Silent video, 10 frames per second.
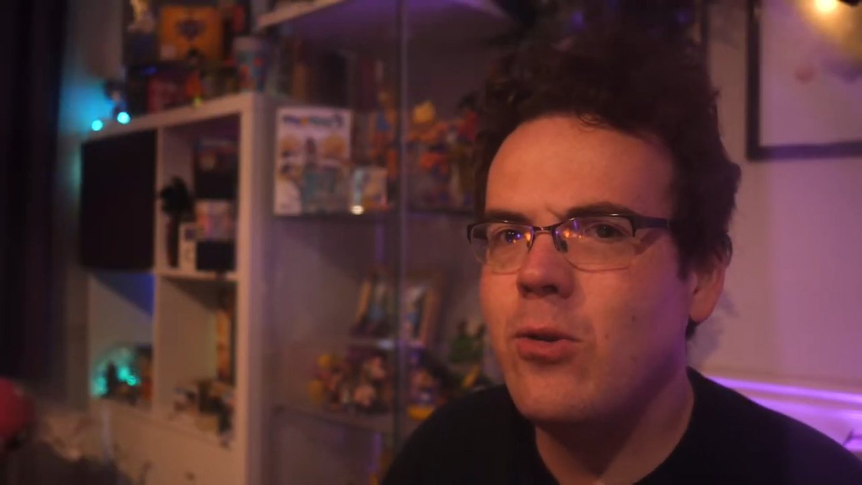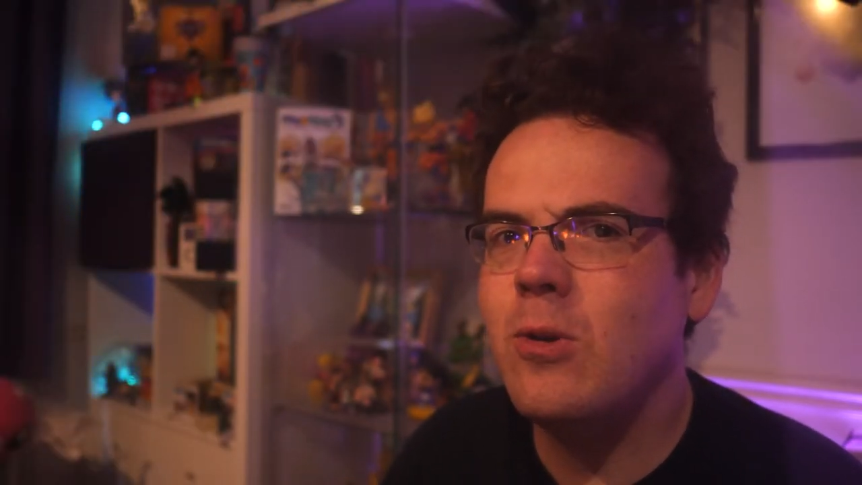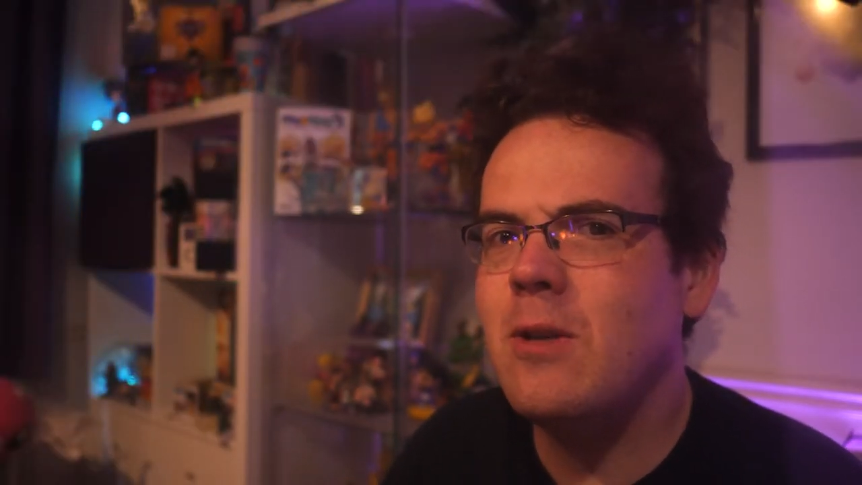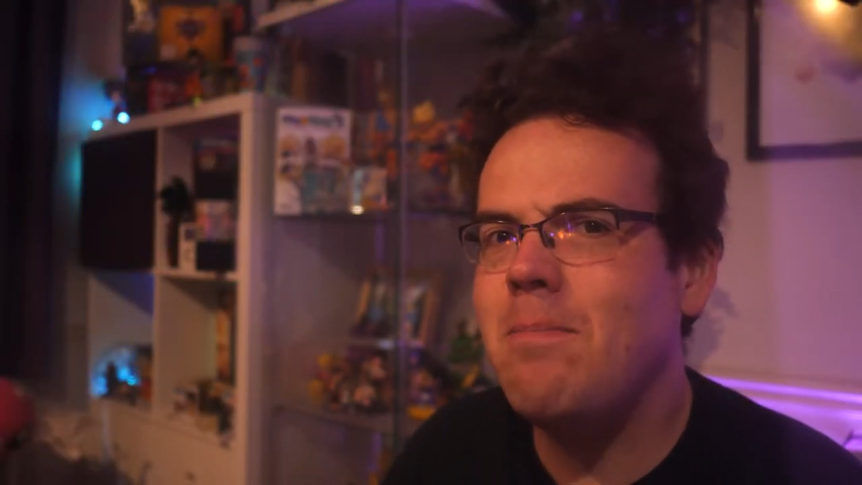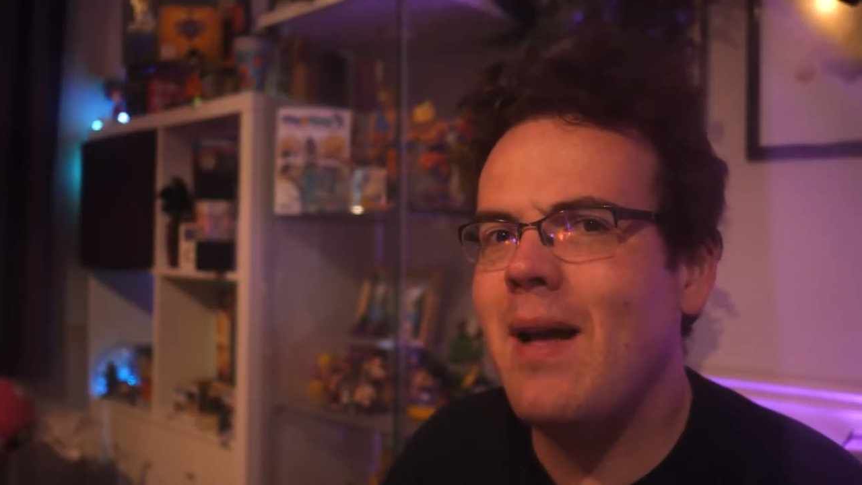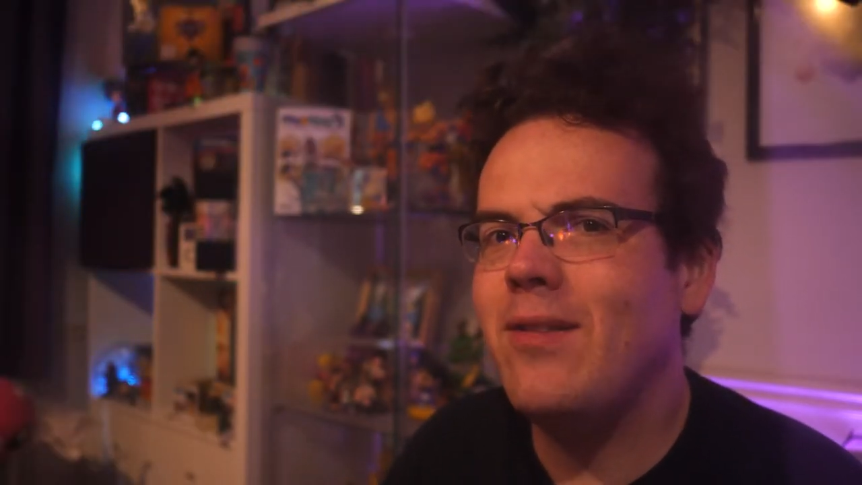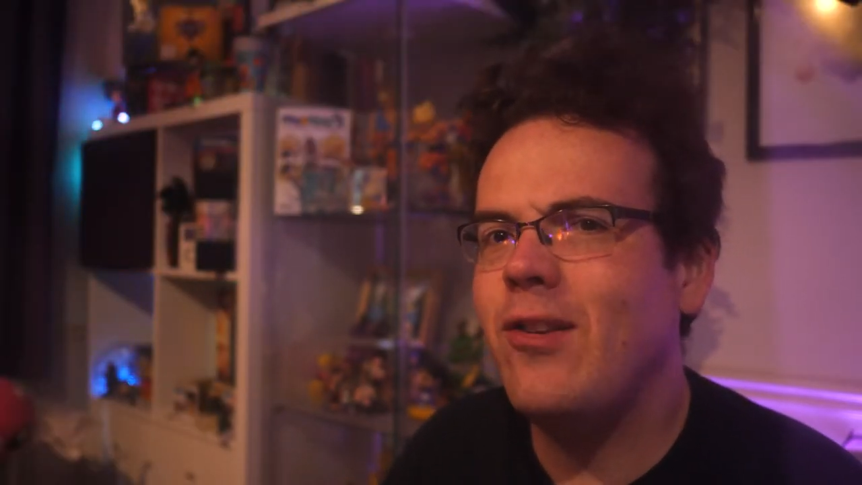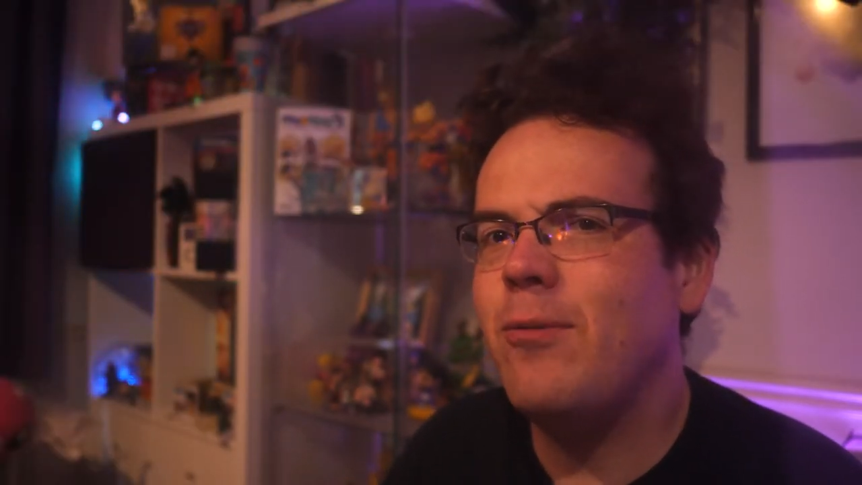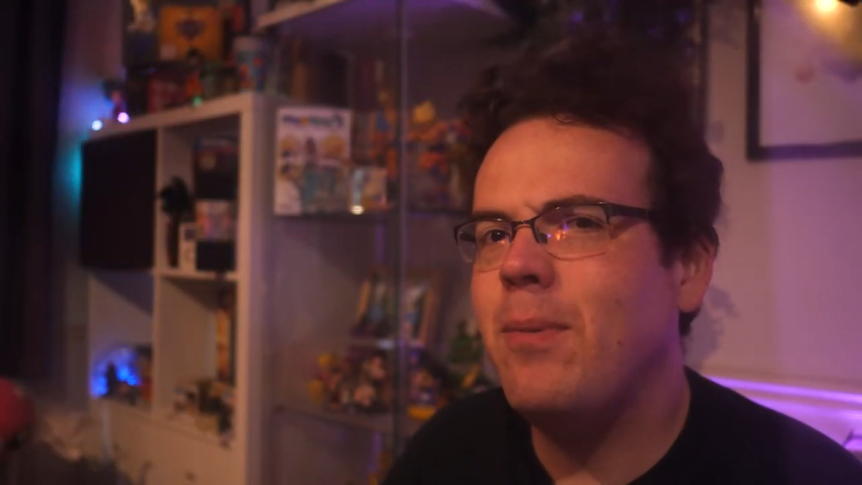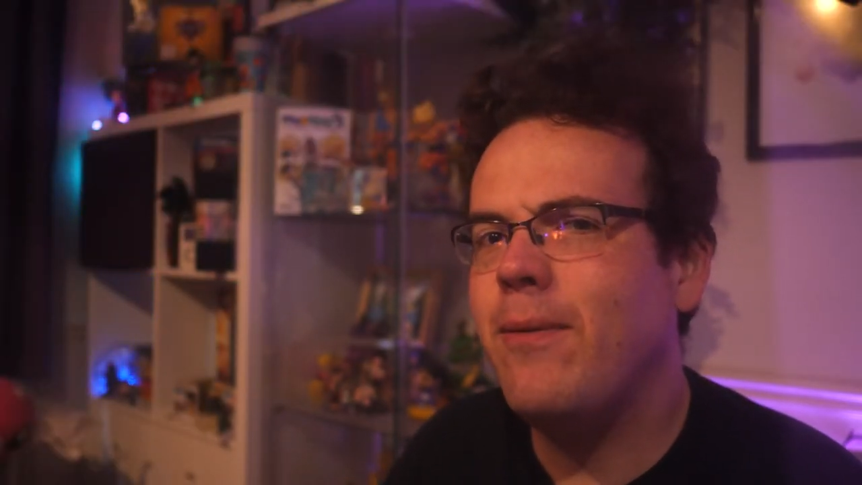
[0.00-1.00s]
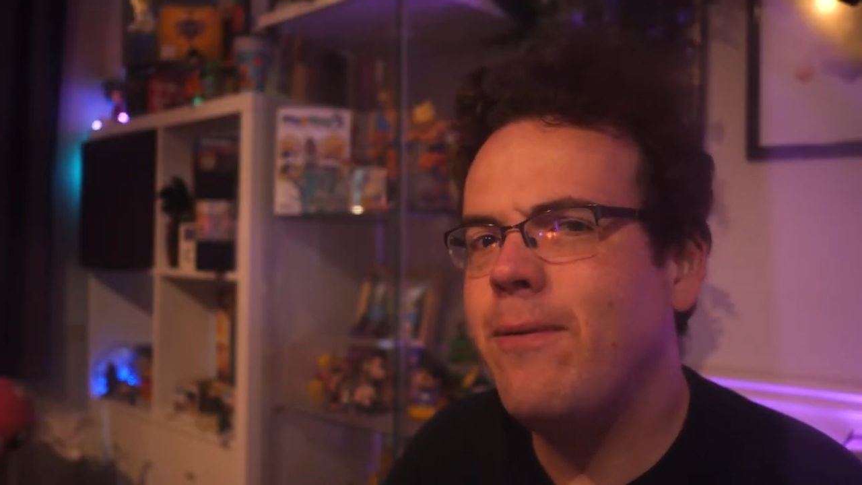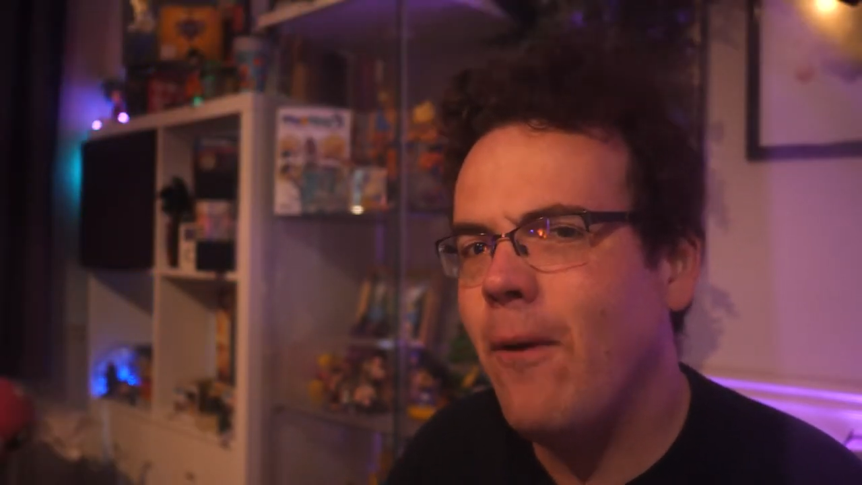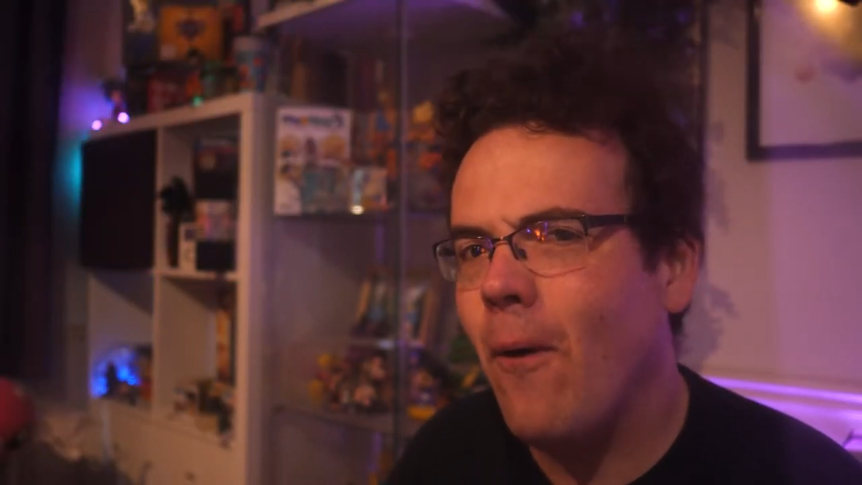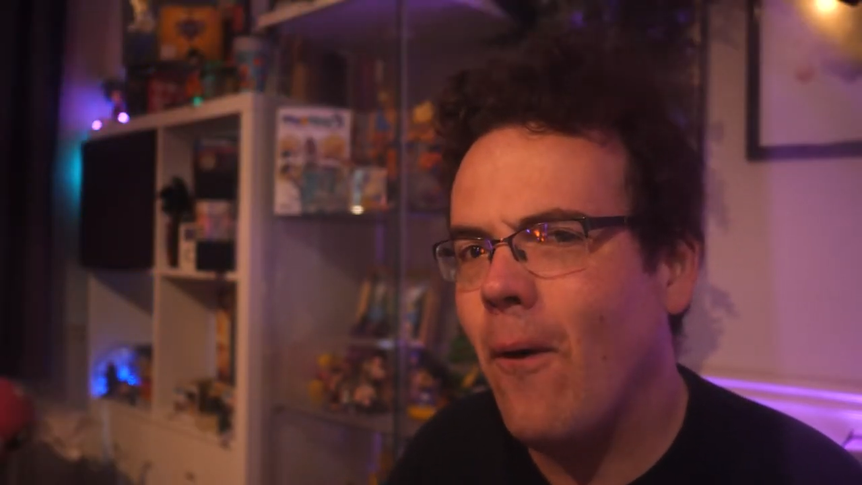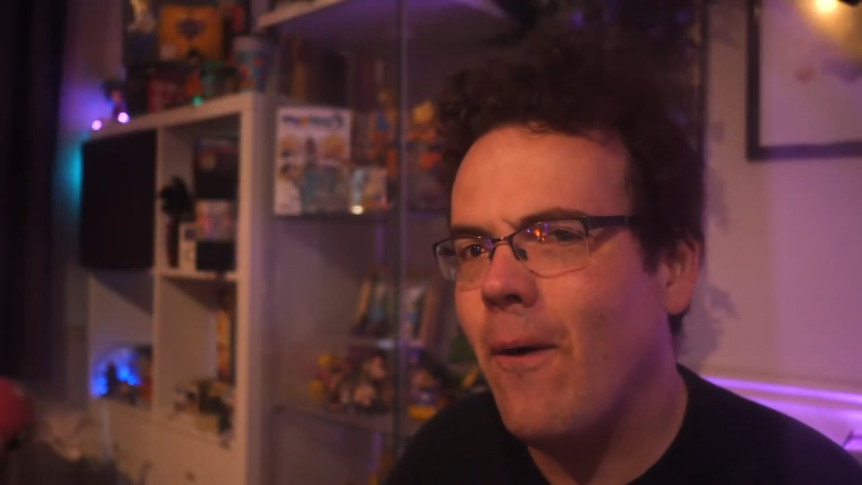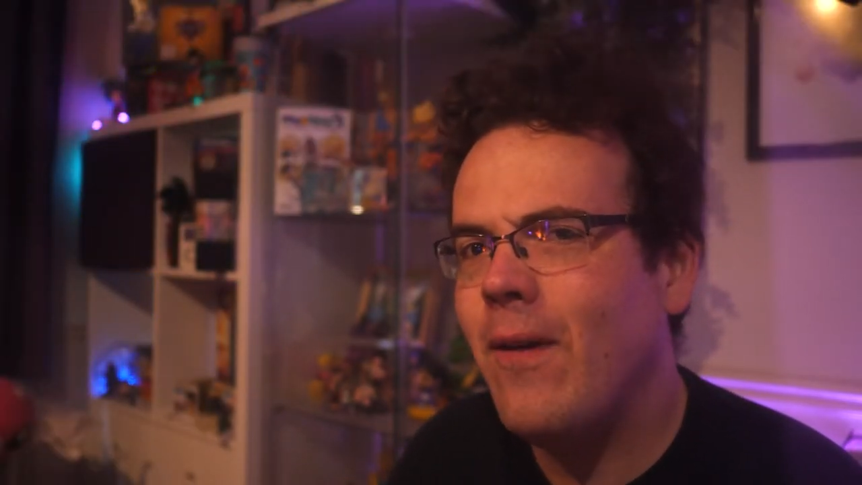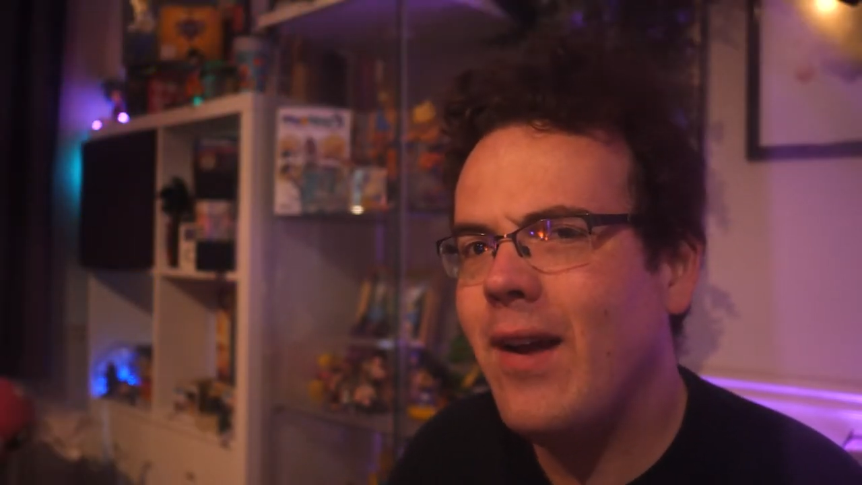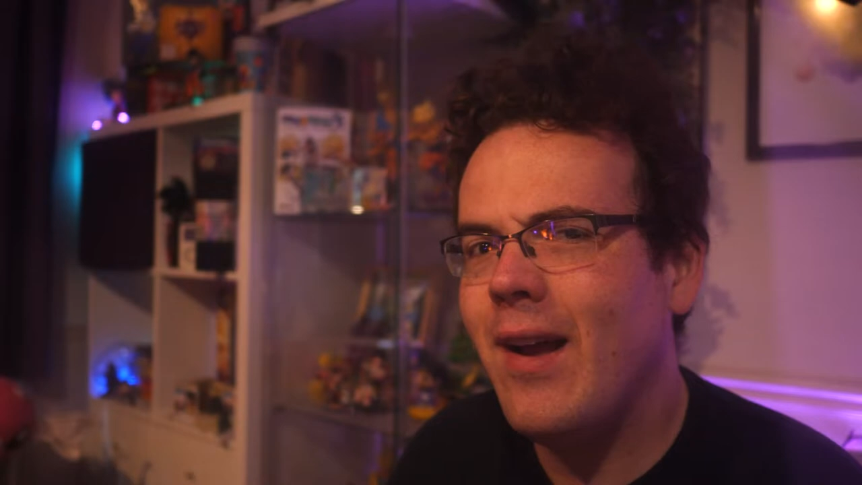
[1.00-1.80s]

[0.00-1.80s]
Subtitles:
talked about this before,